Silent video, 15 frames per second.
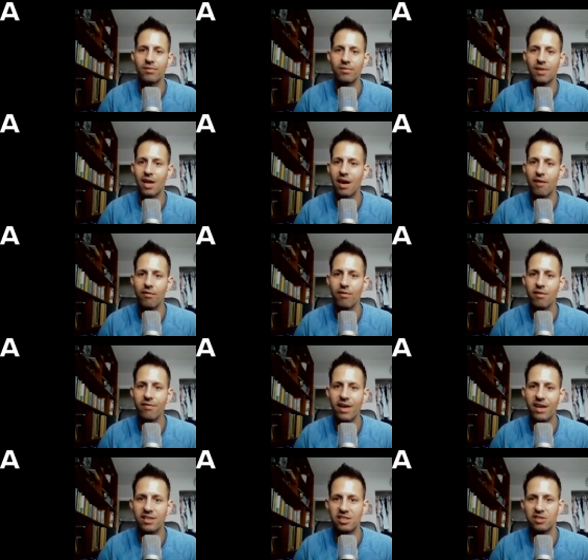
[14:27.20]

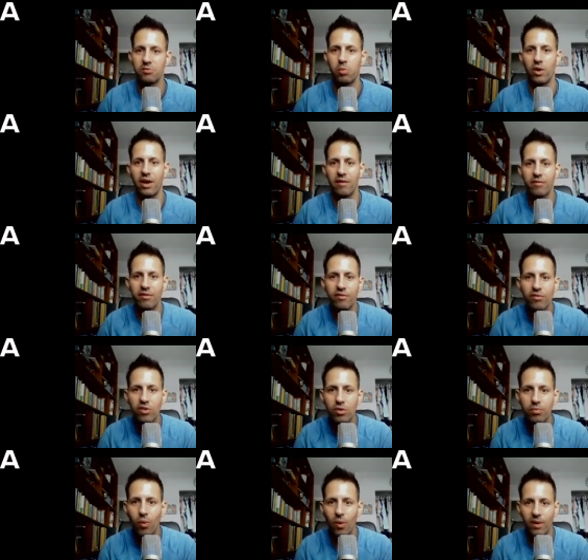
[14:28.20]
vantage point, every
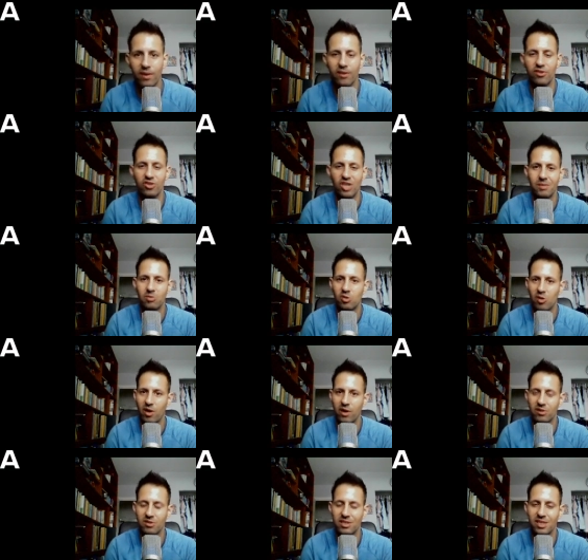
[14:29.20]
viewpoint, James
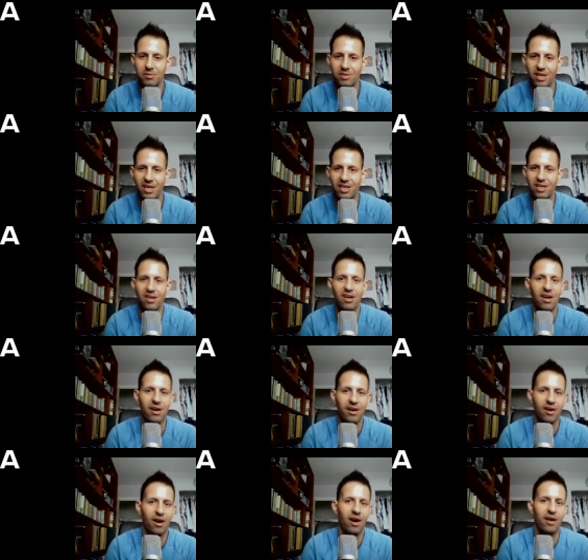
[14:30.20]
Krause seems like
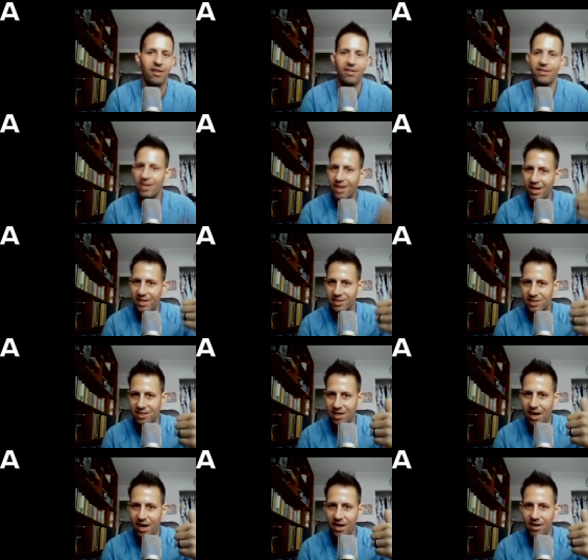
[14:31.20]
the nice
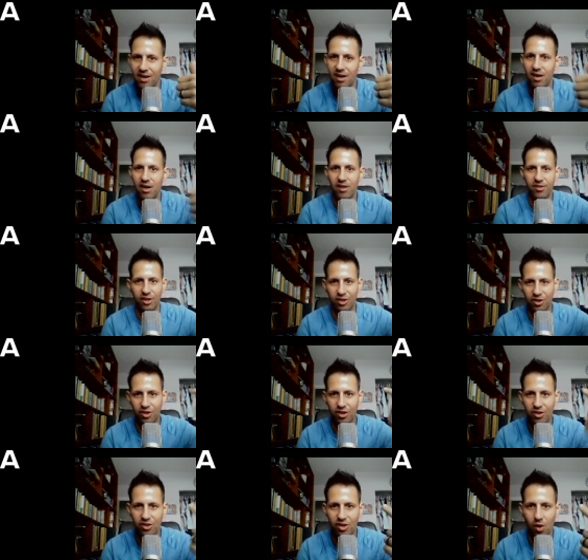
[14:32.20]
guy, the
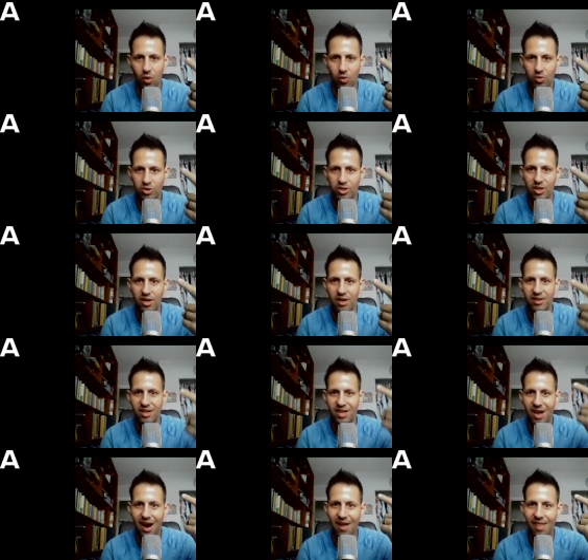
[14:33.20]
good coach, the
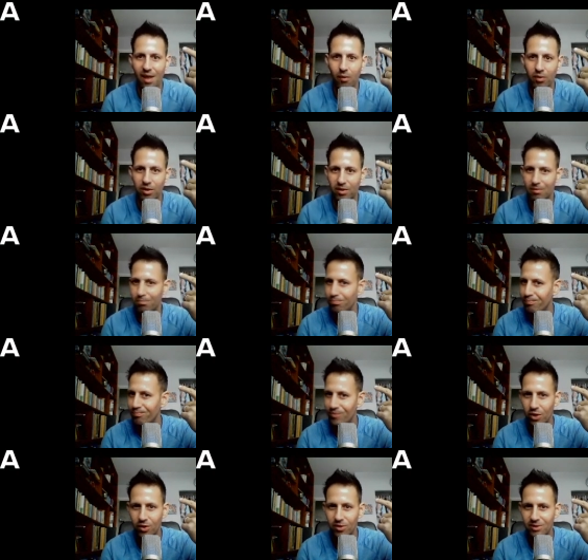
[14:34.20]
guy that will,
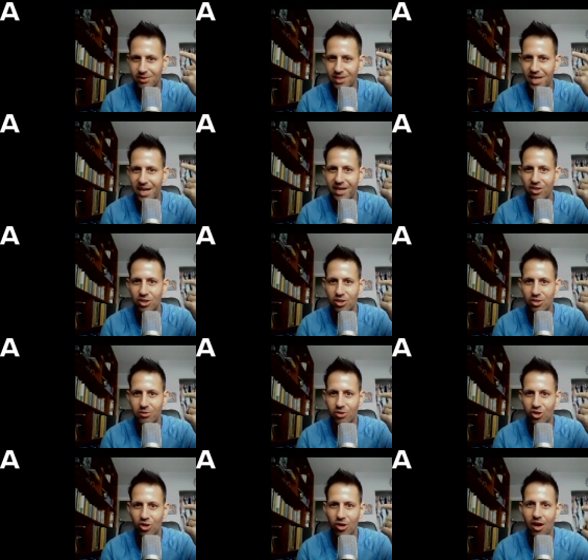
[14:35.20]
take his
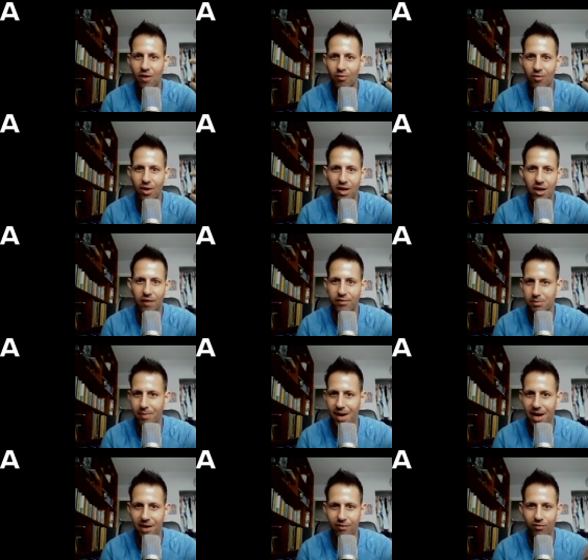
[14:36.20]
shirt right off his
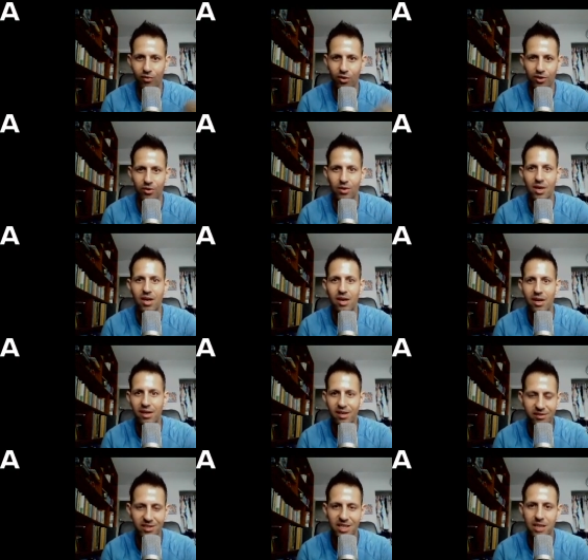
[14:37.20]
back for you. He
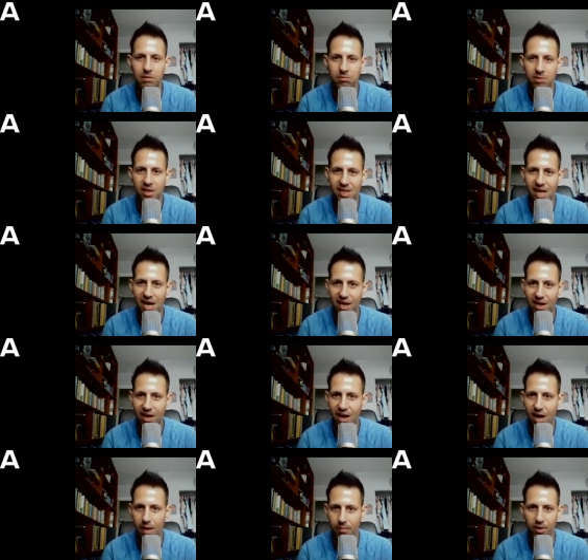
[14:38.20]
seems like that
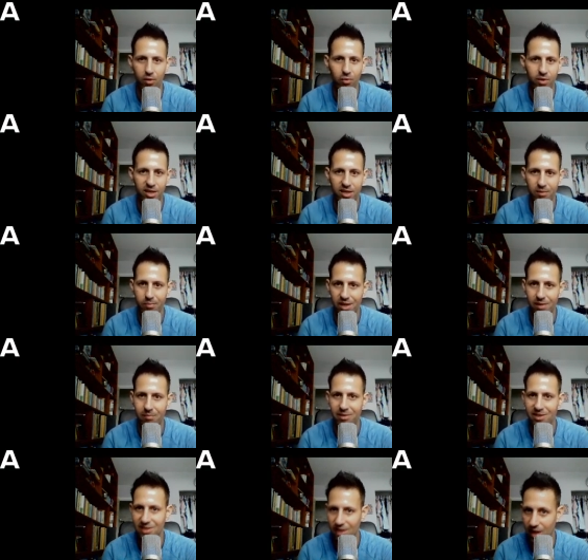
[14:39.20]
guy, but are we being
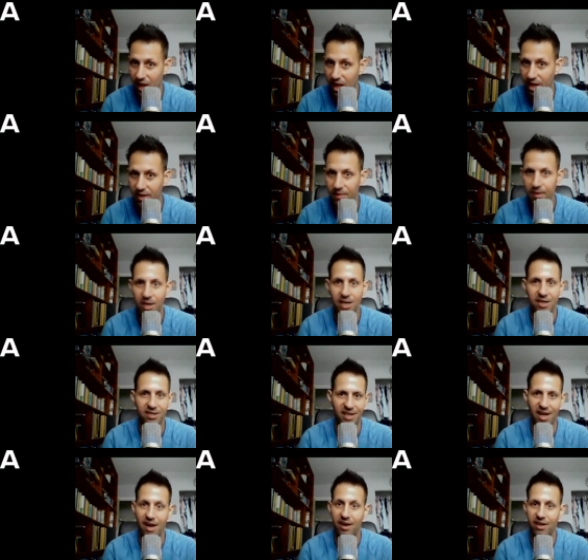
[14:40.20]
misled? Is
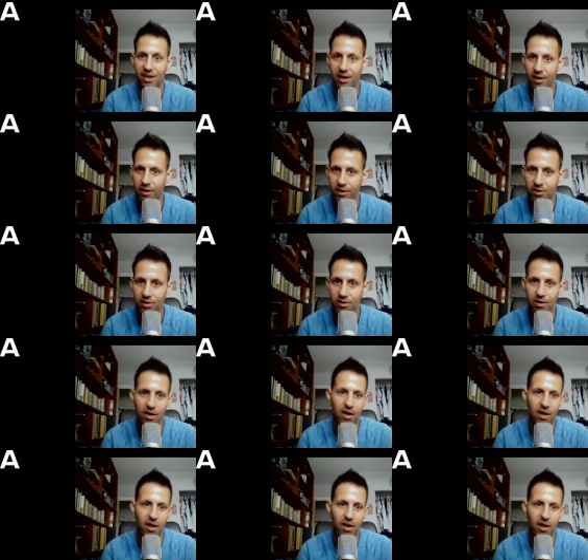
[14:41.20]
that a character?